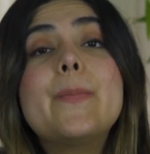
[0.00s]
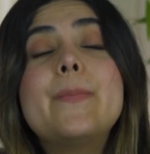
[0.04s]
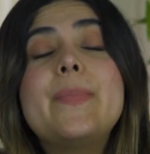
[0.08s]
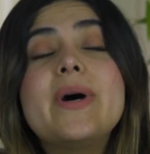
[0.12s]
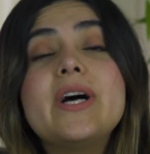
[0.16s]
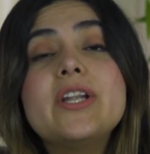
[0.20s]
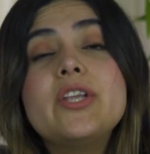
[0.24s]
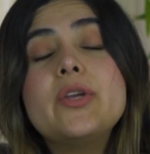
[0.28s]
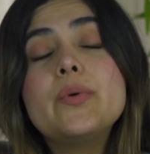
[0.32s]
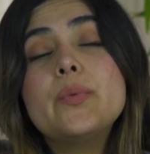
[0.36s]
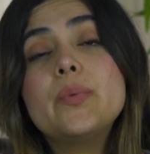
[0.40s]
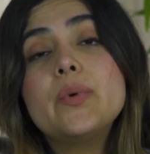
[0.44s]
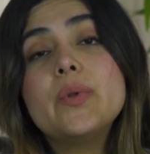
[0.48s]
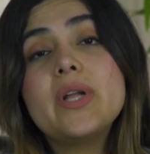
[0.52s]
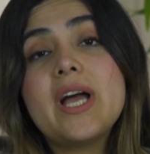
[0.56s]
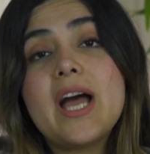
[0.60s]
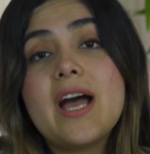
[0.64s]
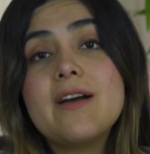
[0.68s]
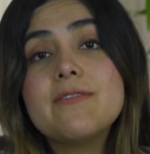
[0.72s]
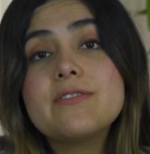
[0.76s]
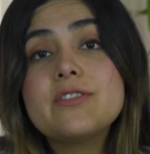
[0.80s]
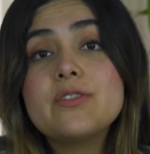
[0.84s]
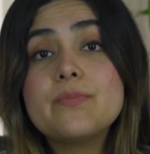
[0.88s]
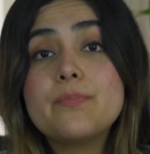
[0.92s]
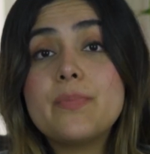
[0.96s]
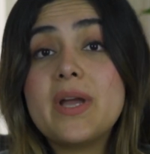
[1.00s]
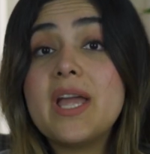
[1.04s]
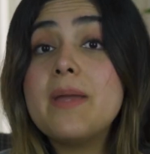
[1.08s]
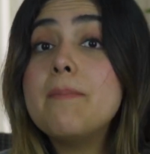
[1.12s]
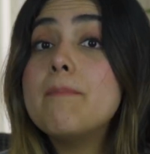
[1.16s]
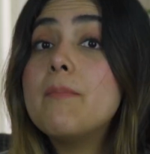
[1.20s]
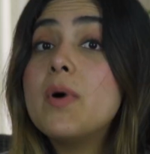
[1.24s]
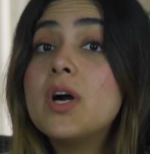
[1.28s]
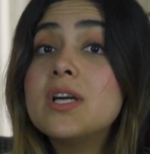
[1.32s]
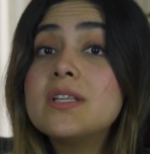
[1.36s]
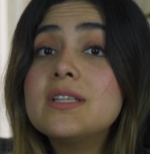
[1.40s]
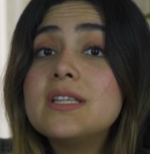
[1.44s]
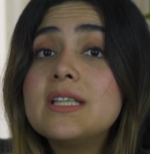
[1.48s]
but you will have to pay
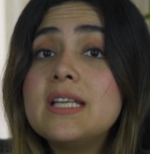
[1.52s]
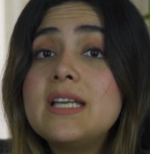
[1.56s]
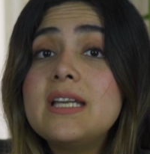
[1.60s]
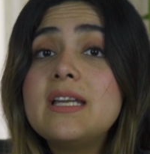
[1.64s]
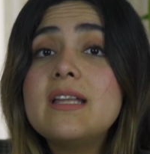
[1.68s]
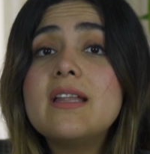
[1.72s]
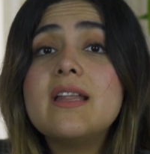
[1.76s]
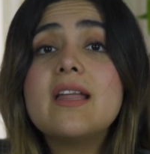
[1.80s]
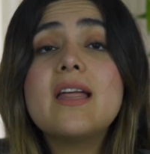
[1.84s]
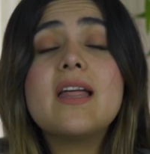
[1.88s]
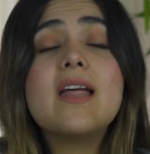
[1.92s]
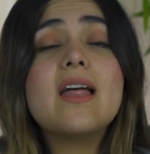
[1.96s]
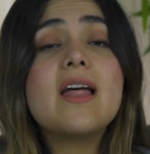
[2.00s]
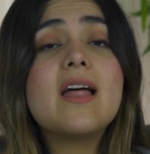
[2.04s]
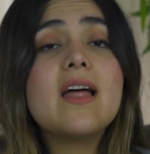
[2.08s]
monthly